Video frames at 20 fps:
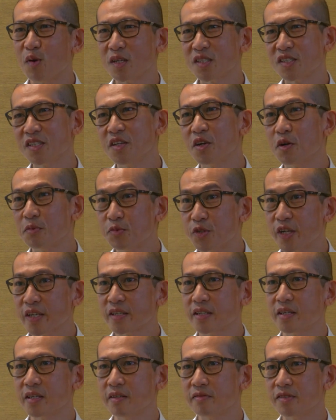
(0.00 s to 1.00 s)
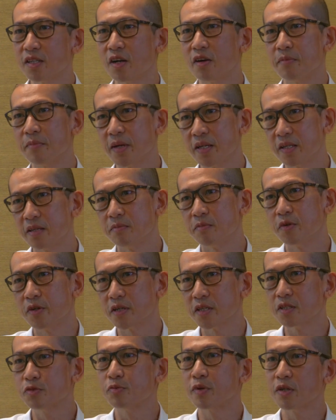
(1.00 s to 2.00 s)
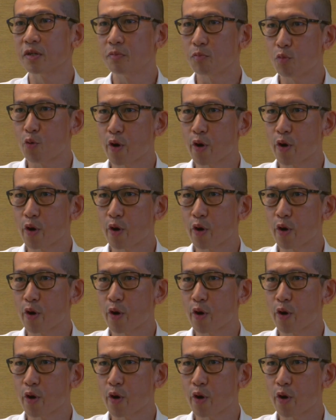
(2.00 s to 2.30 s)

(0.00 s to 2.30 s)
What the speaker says: What's the objectives of Made in Moris when